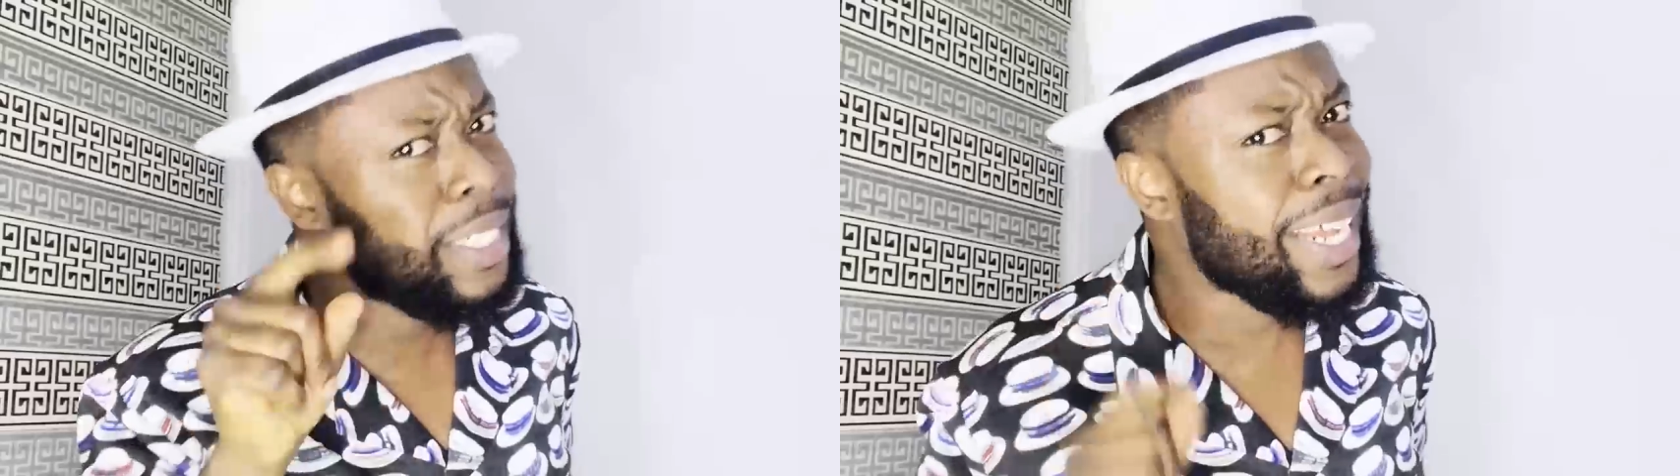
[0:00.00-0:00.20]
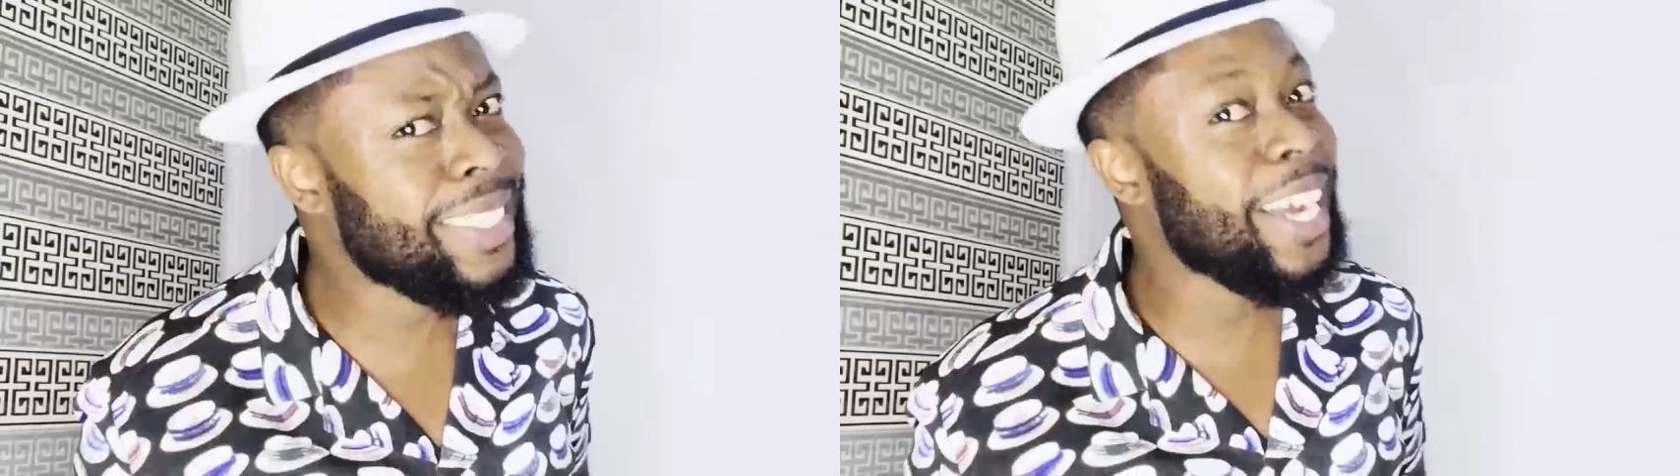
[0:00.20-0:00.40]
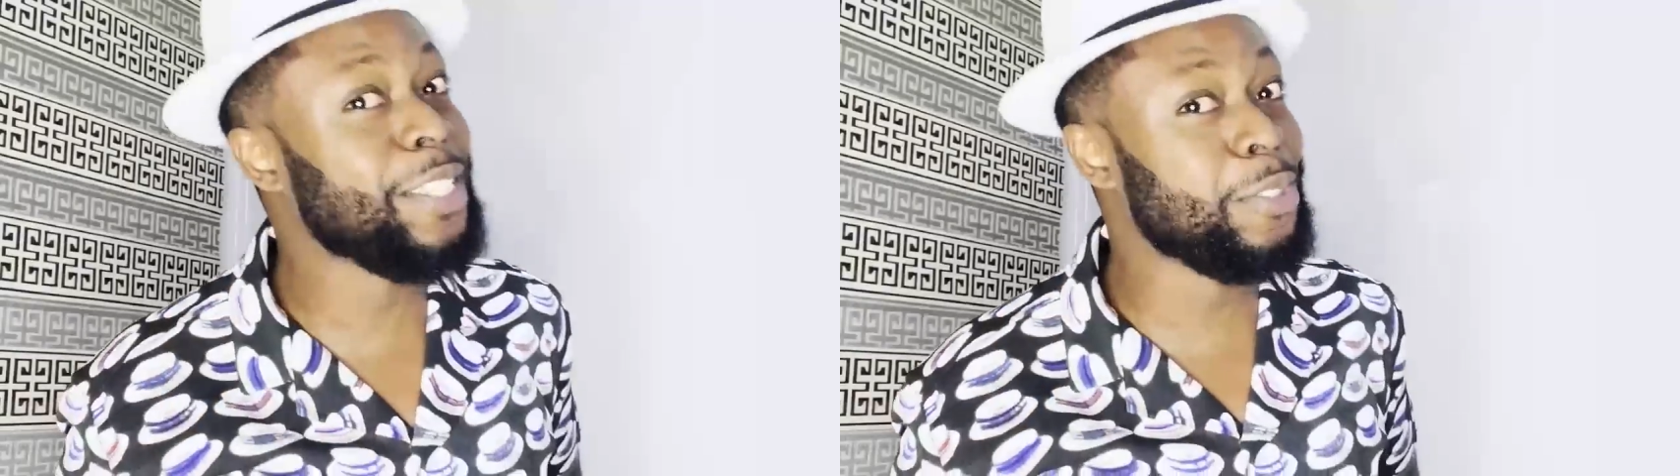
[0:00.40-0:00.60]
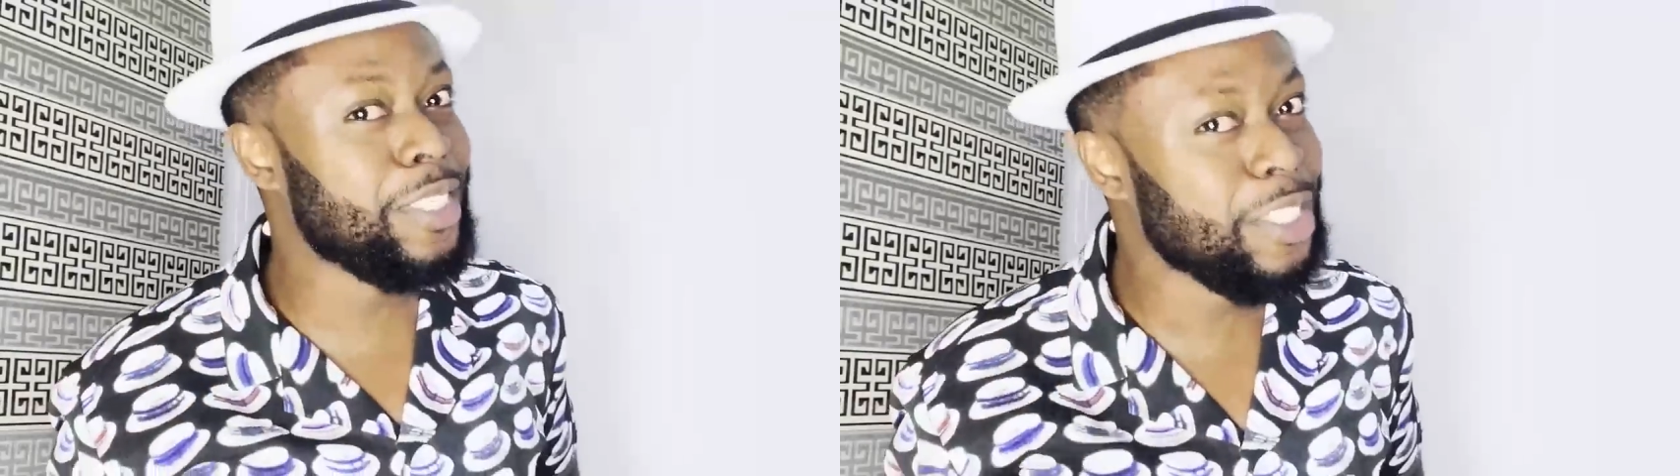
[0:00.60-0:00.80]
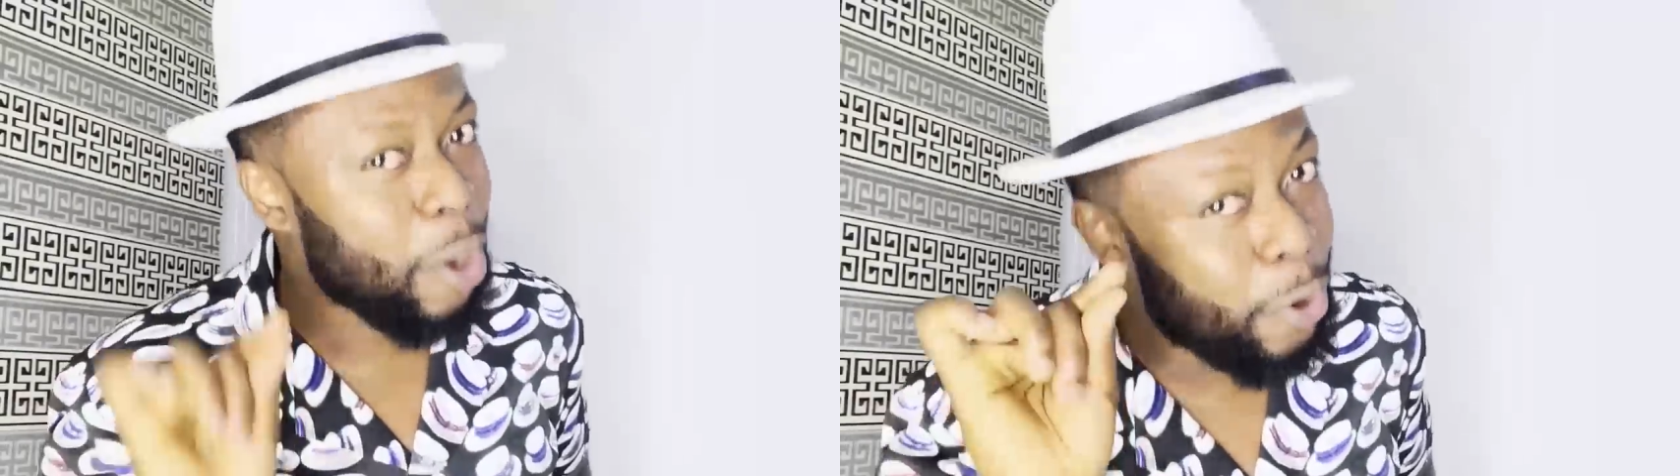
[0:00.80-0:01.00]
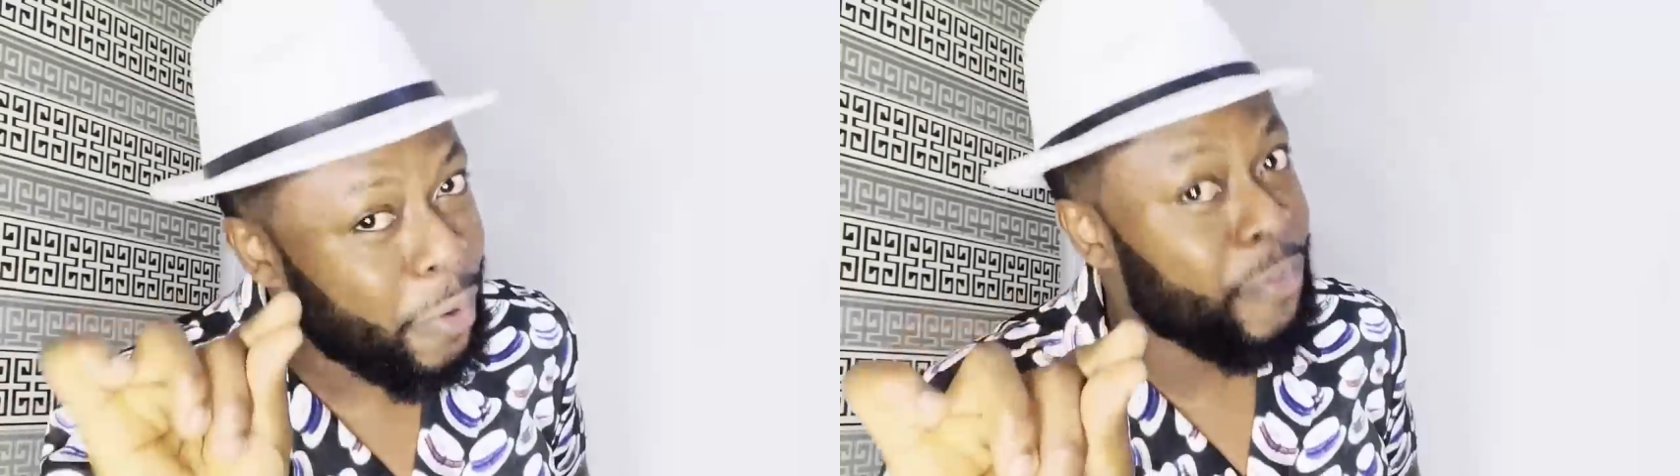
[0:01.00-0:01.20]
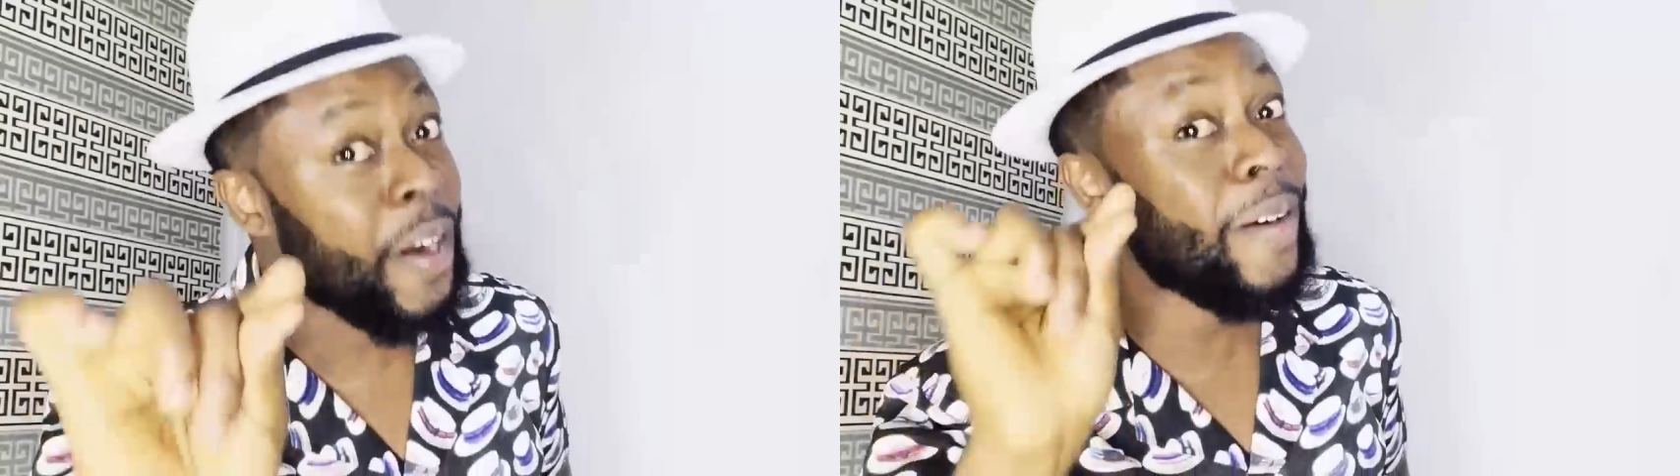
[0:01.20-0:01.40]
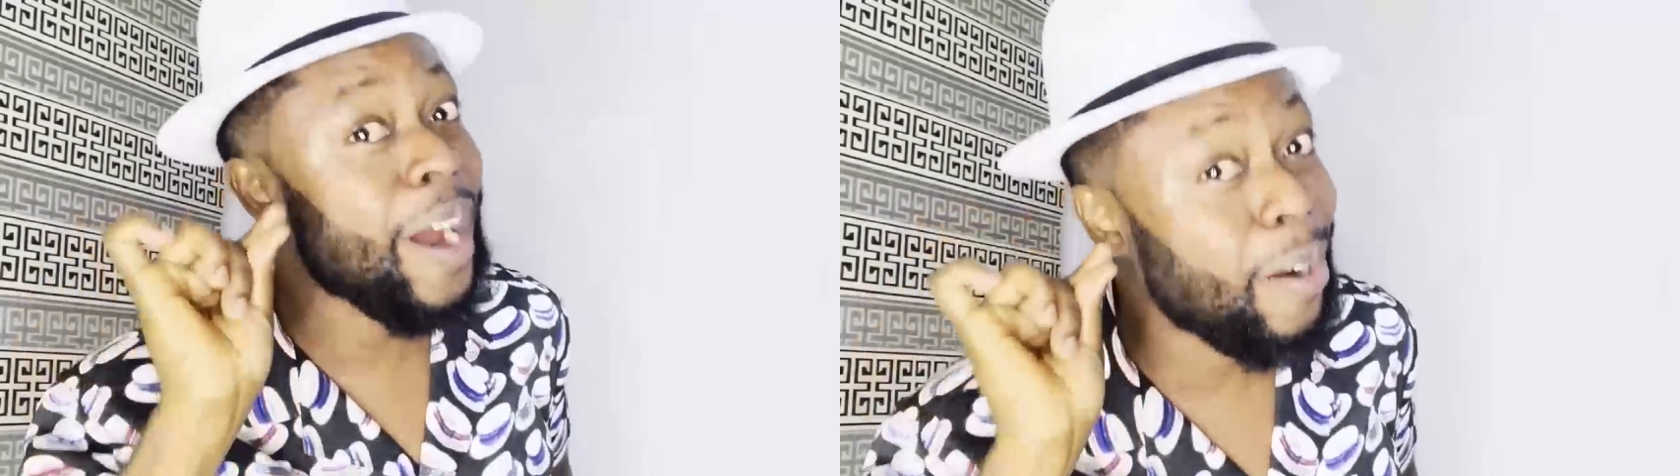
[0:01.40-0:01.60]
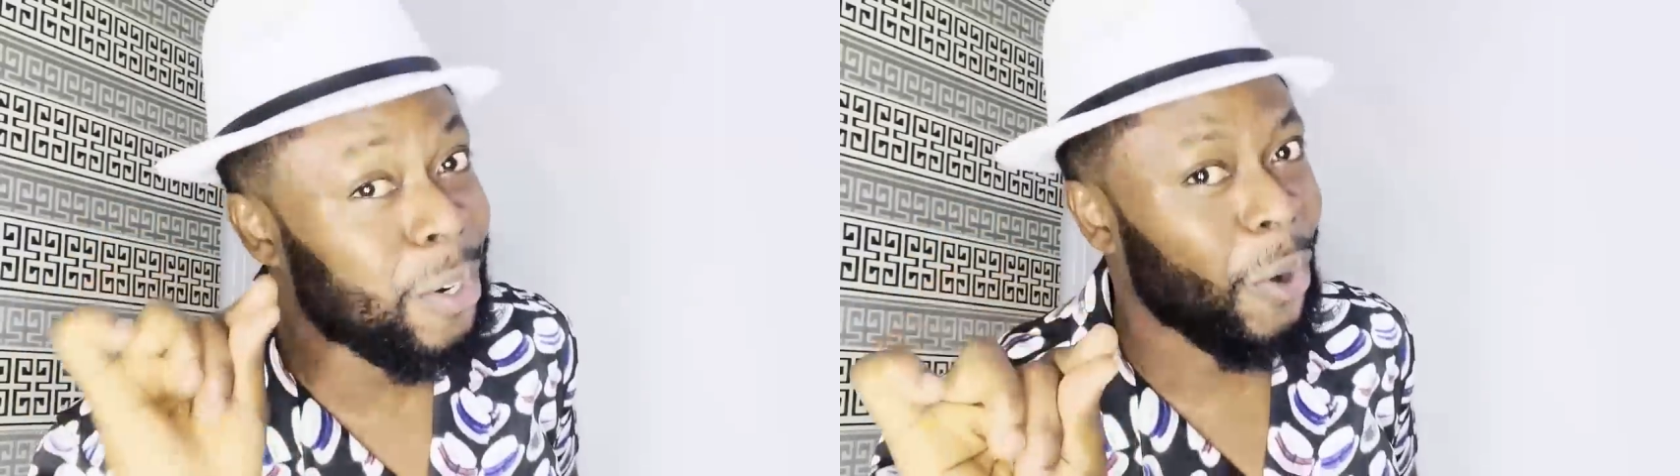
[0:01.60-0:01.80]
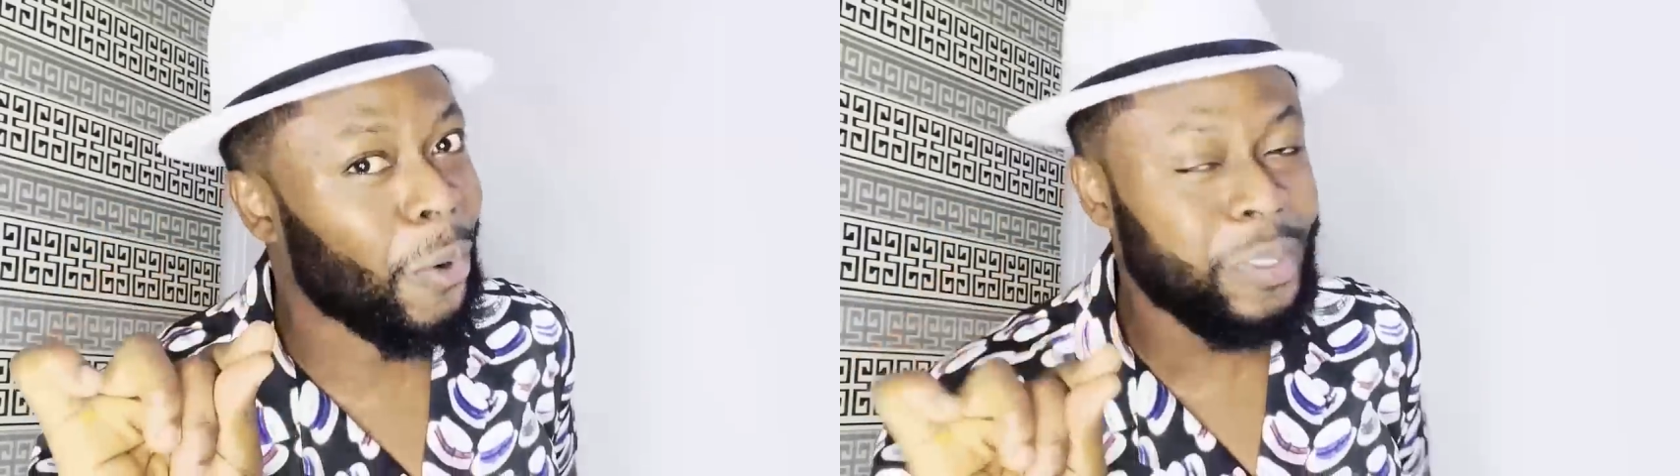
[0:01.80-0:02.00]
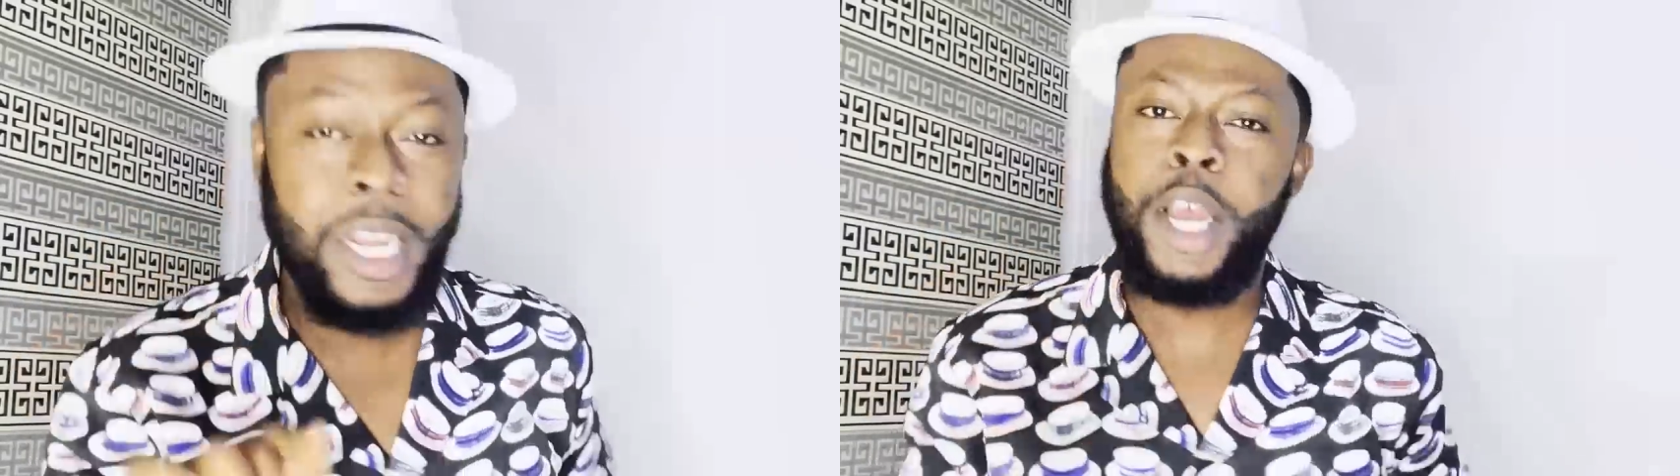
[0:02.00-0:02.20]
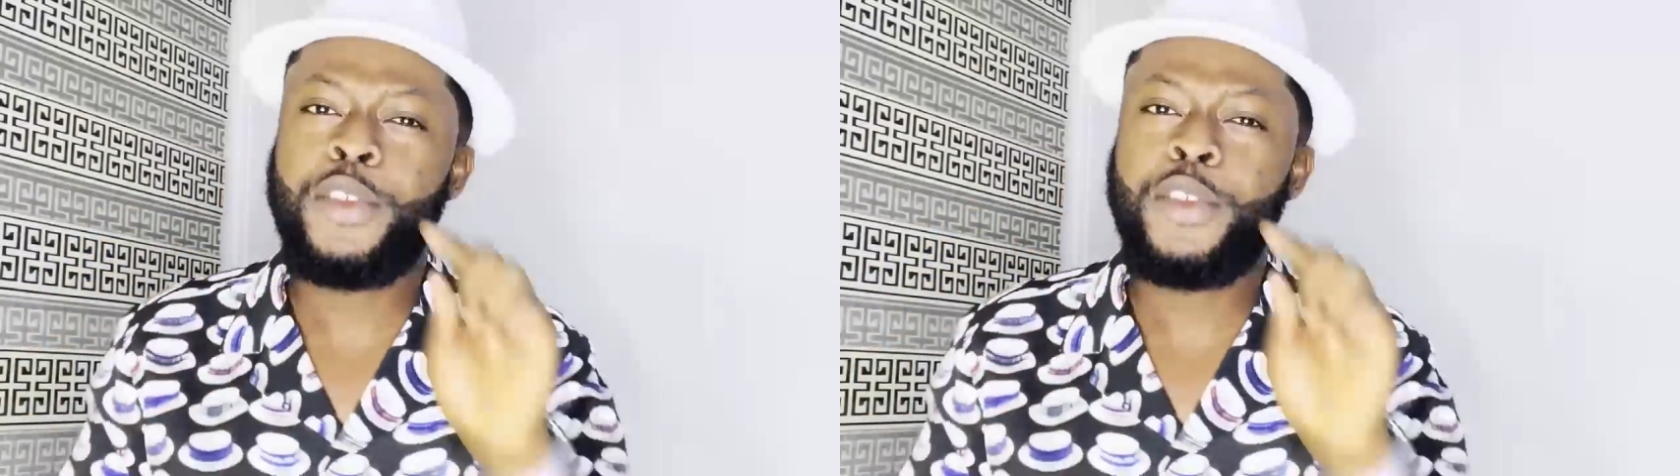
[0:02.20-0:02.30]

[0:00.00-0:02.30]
that they are using your referral code,